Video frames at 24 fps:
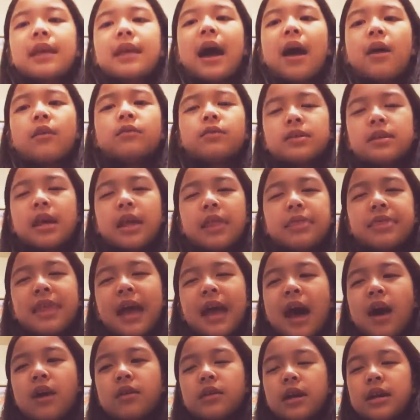down. Sit
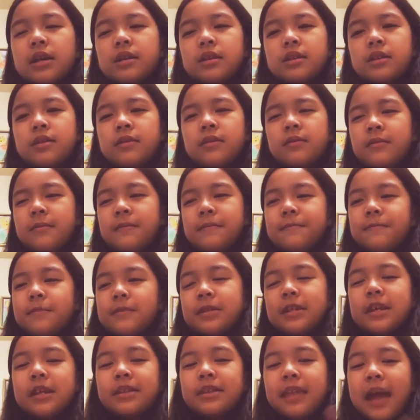down and sit